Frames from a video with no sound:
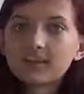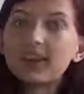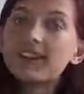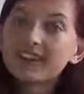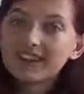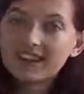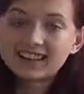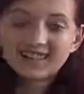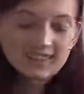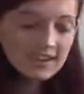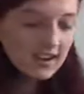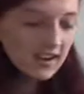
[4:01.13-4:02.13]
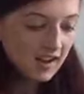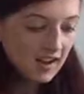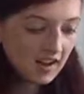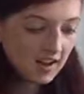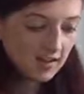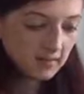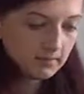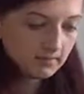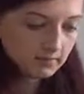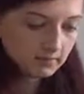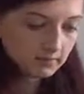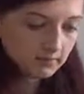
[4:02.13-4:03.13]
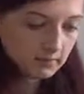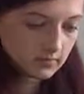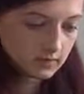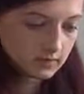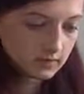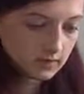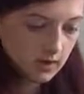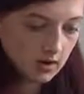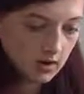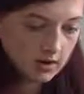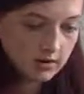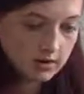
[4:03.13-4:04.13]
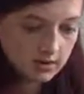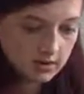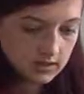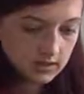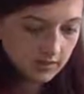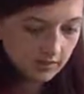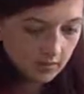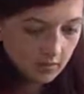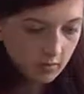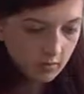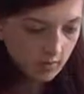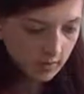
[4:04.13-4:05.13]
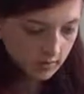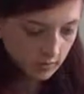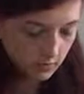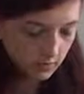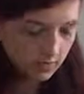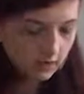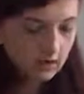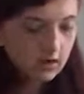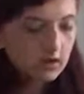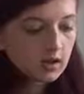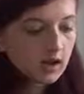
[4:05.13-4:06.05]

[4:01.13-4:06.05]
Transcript: All right, guys. So we just came over from the whiteboard.